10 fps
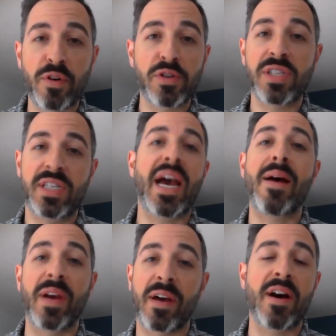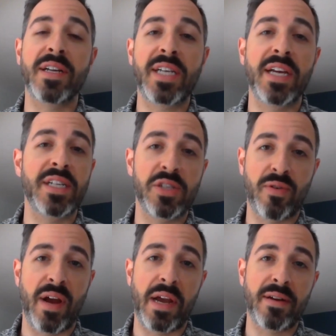first stab at content is
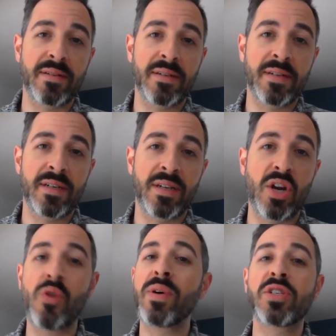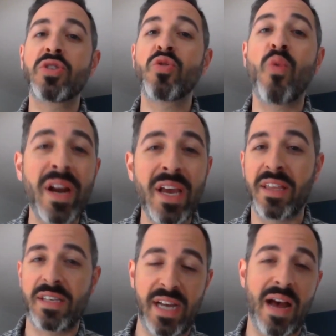great. No one's
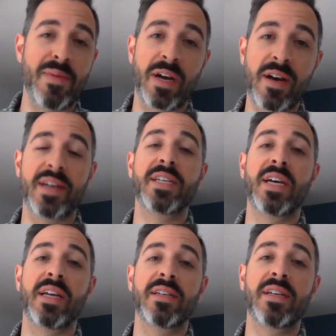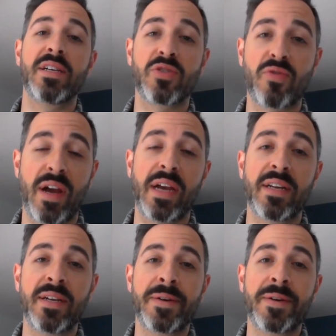20th stab at content is great.